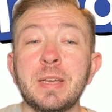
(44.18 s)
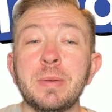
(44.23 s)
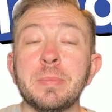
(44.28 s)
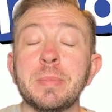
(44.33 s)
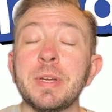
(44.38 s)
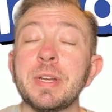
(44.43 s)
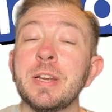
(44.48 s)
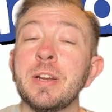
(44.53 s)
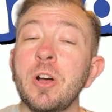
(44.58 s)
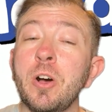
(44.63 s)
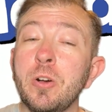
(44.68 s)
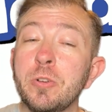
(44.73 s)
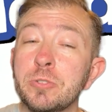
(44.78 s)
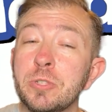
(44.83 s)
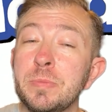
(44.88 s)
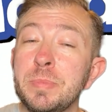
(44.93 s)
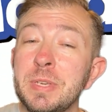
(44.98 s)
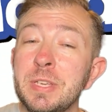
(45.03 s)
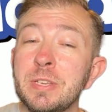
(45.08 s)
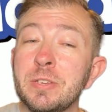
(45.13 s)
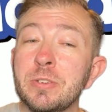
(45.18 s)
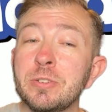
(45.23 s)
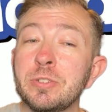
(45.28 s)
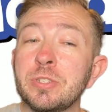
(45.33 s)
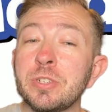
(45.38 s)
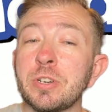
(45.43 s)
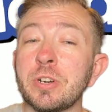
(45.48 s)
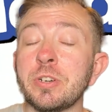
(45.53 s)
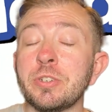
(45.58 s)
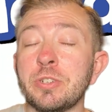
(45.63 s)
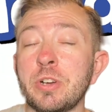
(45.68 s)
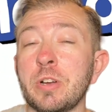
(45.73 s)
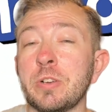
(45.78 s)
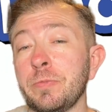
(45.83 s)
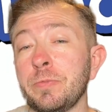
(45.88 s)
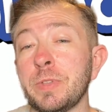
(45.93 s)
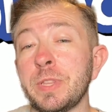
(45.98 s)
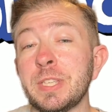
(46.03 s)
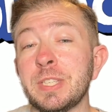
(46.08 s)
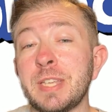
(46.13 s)
But it can also be used in our dogs
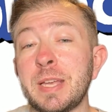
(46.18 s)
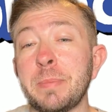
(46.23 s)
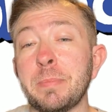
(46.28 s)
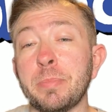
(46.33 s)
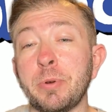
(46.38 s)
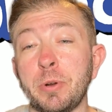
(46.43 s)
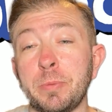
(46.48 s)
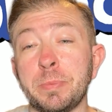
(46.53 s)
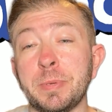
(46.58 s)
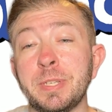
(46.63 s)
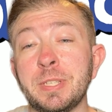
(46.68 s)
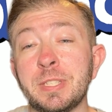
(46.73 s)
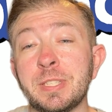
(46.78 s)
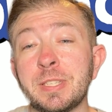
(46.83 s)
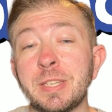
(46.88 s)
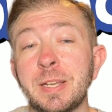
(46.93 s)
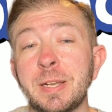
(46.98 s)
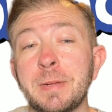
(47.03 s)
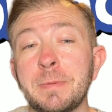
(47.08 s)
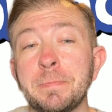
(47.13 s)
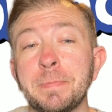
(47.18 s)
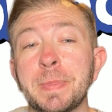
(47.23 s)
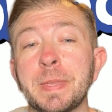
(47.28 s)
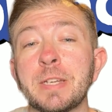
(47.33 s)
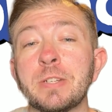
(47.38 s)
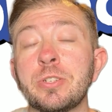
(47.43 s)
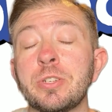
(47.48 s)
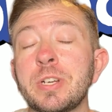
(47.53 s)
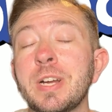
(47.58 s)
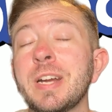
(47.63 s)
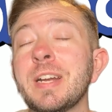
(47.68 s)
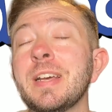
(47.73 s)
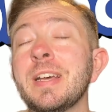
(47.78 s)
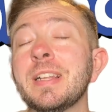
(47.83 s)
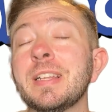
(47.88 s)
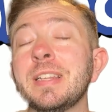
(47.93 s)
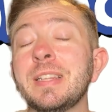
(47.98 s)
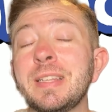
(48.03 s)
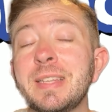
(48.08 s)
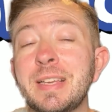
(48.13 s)
for the same purpose, to kind of
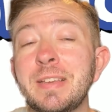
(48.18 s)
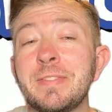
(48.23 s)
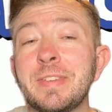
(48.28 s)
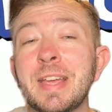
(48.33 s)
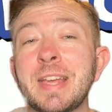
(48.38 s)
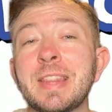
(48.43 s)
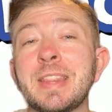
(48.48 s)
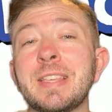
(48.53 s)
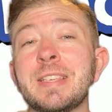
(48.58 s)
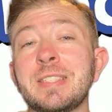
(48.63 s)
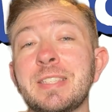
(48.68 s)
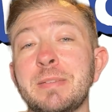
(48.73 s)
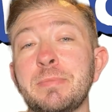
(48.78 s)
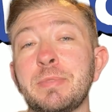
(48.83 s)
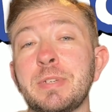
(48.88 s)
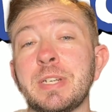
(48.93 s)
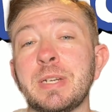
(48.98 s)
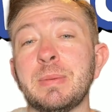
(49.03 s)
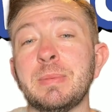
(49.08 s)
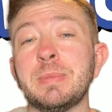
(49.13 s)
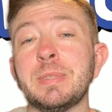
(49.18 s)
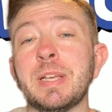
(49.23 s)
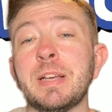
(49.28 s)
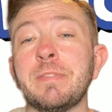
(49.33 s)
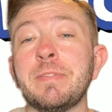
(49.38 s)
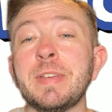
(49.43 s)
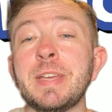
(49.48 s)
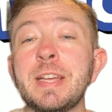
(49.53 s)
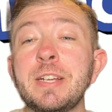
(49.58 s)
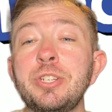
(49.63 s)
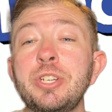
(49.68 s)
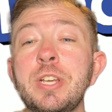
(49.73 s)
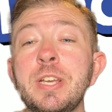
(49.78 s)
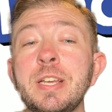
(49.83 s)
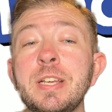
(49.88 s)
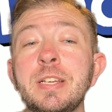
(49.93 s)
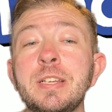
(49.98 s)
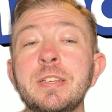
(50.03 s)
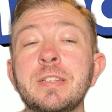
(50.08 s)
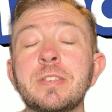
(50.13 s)
alleviate the symptoms of
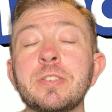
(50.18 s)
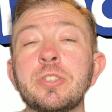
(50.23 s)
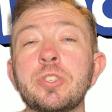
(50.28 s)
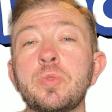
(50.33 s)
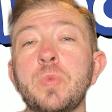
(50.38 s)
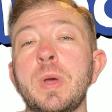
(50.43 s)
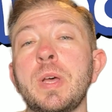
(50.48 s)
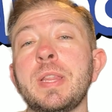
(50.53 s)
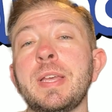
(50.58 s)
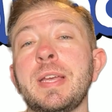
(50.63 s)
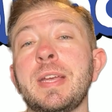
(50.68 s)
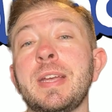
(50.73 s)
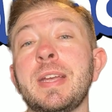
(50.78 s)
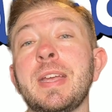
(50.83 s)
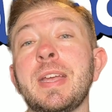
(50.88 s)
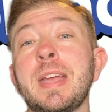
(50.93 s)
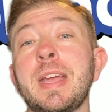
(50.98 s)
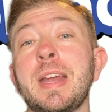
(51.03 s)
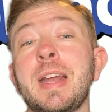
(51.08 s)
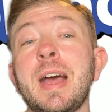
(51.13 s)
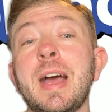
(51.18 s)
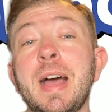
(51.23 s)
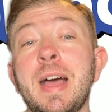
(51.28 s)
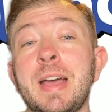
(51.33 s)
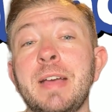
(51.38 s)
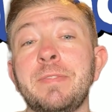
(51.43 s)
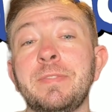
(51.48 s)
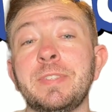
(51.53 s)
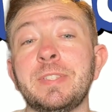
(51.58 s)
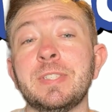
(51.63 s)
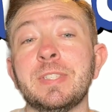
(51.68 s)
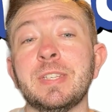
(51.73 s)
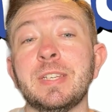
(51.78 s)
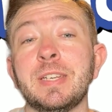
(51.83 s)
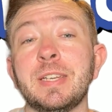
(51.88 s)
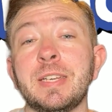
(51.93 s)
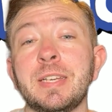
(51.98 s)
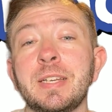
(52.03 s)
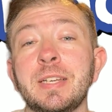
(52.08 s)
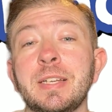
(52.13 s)
itching, swelling, and hives.
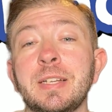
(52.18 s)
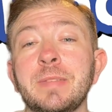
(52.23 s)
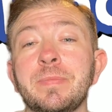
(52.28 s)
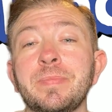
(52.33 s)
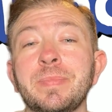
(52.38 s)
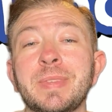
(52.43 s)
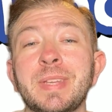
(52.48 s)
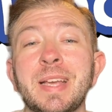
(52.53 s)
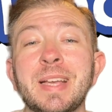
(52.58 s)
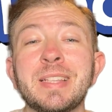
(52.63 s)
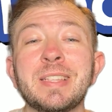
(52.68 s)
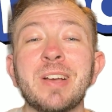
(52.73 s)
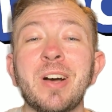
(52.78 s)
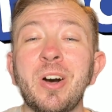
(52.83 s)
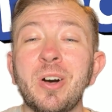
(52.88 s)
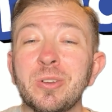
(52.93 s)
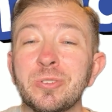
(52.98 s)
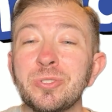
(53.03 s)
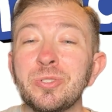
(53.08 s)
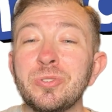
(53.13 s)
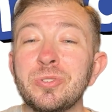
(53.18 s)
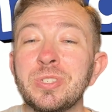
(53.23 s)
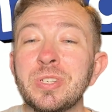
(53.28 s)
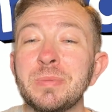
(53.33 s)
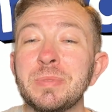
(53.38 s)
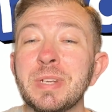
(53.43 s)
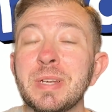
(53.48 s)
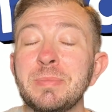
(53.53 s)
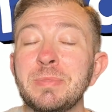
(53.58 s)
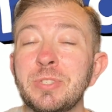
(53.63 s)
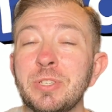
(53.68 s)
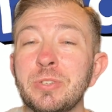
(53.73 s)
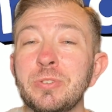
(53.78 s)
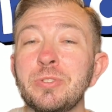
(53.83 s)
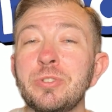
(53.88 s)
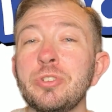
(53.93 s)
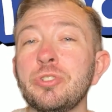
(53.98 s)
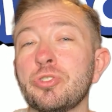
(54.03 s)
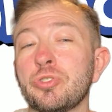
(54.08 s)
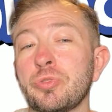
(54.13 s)
It's also sometimes
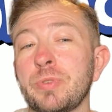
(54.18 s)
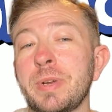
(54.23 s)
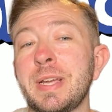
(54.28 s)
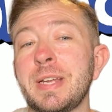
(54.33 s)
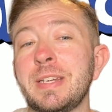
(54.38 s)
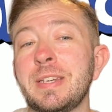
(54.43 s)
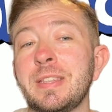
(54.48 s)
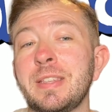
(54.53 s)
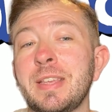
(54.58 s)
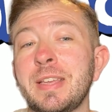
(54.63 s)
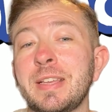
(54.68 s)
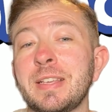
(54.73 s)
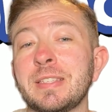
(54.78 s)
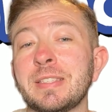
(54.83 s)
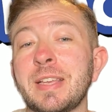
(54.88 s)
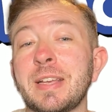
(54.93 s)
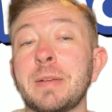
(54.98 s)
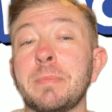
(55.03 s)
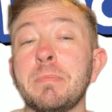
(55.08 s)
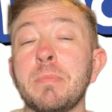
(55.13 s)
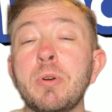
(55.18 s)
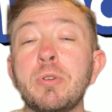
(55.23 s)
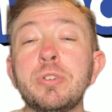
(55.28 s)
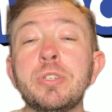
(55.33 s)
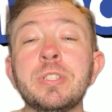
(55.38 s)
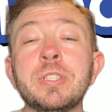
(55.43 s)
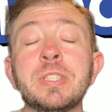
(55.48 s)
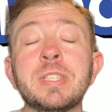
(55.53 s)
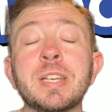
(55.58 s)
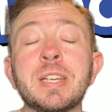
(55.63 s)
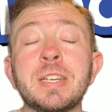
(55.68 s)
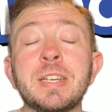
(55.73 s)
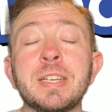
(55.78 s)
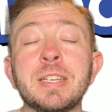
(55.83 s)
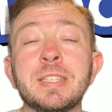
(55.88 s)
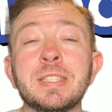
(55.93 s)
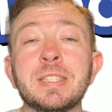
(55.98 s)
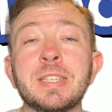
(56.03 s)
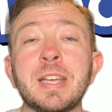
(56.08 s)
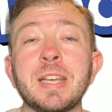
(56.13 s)
used to treat things like motion
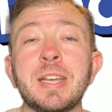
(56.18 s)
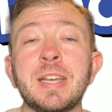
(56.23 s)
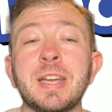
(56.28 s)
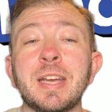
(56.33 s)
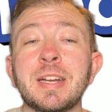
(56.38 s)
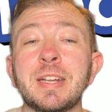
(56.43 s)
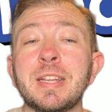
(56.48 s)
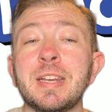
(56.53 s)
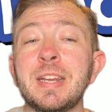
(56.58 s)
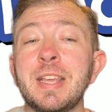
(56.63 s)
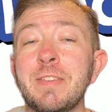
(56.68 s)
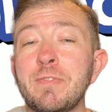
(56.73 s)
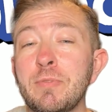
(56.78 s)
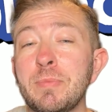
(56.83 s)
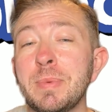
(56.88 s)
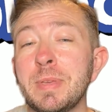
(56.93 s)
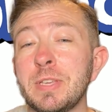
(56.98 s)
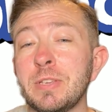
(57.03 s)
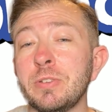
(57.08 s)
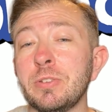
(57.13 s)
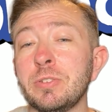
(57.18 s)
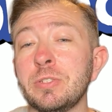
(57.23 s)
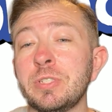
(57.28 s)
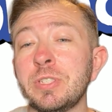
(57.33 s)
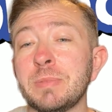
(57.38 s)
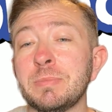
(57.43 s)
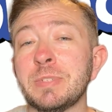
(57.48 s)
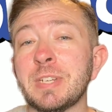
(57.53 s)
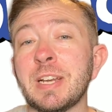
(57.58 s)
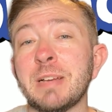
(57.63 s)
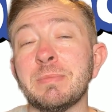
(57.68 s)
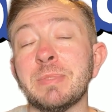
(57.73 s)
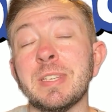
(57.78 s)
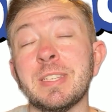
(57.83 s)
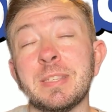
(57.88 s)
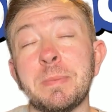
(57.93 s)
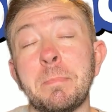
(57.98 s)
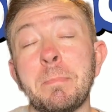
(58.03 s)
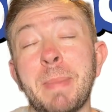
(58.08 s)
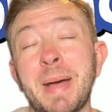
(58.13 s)
sickness and can even be used sometimes
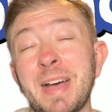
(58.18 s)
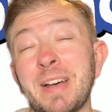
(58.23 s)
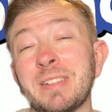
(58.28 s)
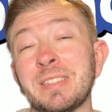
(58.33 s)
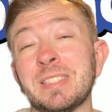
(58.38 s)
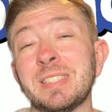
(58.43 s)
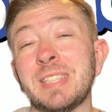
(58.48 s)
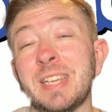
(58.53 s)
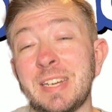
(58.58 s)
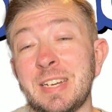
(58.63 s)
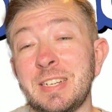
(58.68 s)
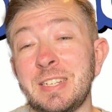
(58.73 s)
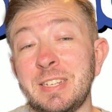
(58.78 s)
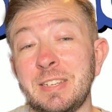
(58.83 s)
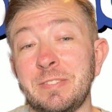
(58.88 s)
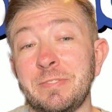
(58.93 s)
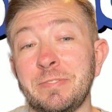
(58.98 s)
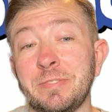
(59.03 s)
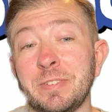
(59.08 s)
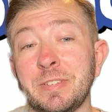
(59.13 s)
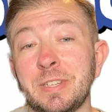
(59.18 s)
as a mild sedative.